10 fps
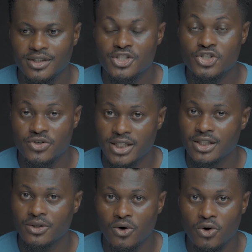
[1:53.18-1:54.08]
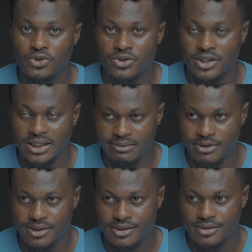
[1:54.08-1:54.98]
stretch it all to the
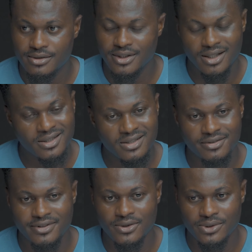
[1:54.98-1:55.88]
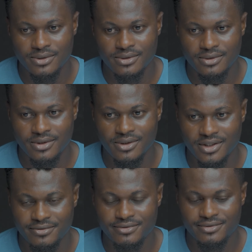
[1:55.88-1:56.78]
limit. Yes, if I would, or
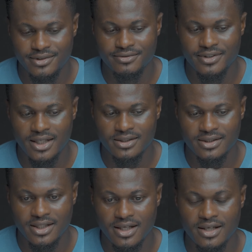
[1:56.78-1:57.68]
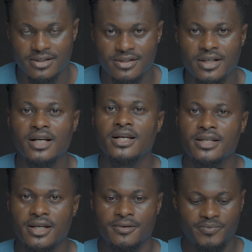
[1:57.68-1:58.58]
if that's the case.
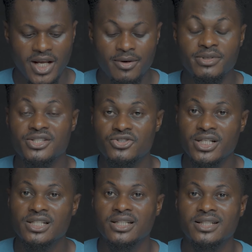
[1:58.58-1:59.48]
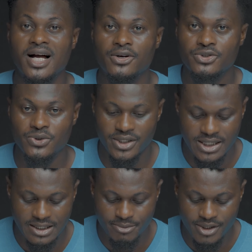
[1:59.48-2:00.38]
Yeah, I'll be stretching it out to
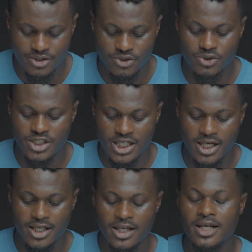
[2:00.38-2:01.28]
its limit to check